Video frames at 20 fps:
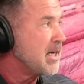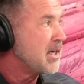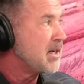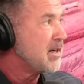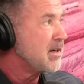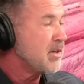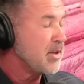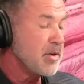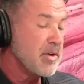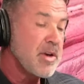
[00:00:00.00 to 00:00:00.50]

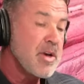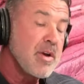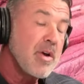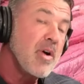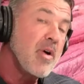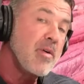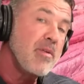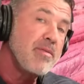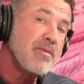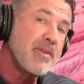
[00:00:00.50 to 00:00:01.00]
You can
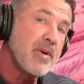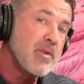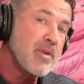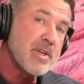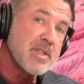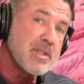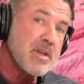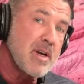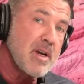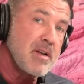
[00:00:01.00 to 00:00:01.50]
go and
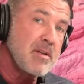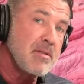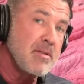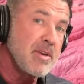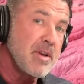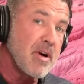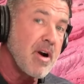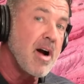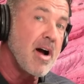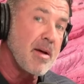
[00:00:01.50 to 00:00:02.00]
focus on
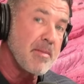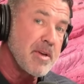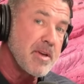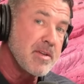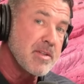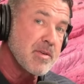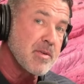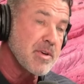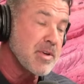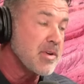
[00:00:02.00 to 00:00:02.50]
your
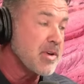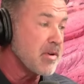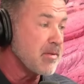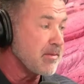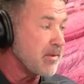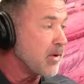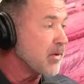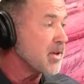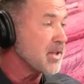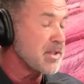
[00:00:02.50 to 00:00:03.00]
hobbies, or you can
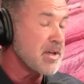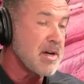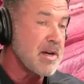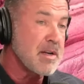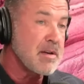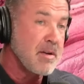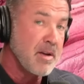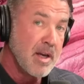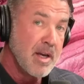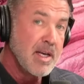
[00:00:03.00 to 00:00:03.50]
focus
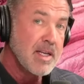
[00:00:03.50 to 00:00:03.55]
on